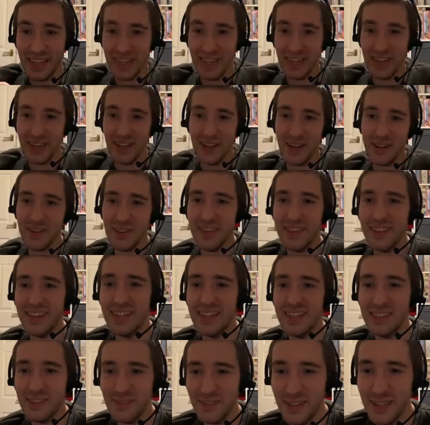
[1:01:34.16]
you.
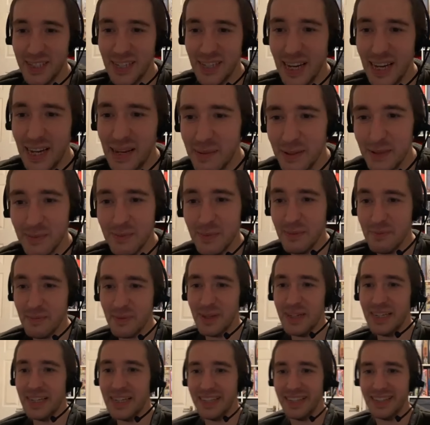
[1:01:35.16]
Thanks for your time. It's been
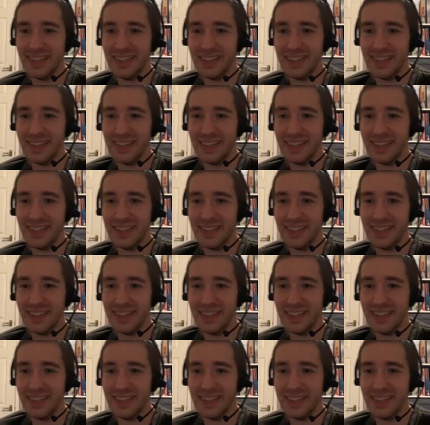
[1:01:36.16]
brilliant.